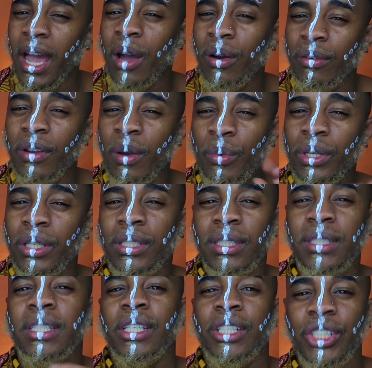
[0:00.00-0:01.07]
However, I
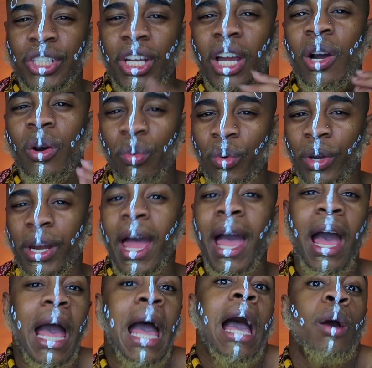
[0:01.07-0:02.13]
wanna dish out
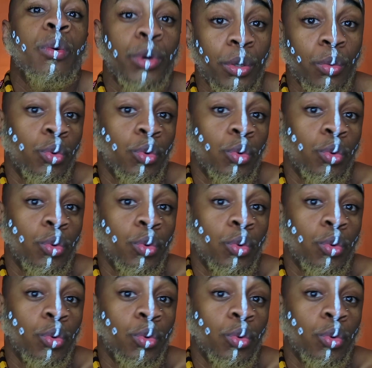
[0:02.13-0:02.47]
how